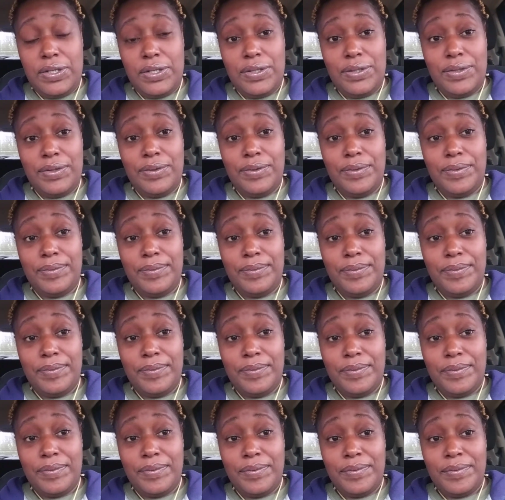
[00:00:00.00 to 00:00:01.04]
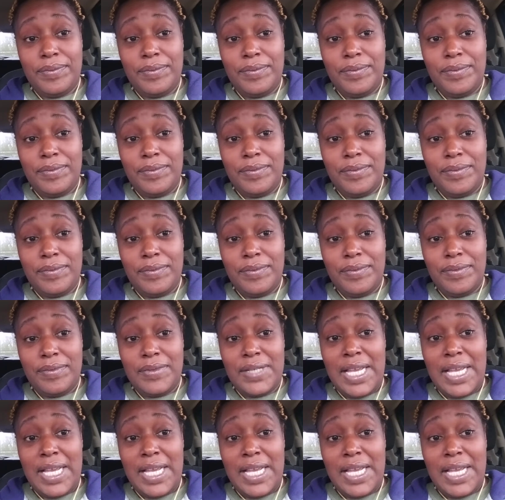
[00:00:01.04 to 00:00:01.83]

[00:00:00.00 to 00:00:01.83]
No one is speaking in this clip.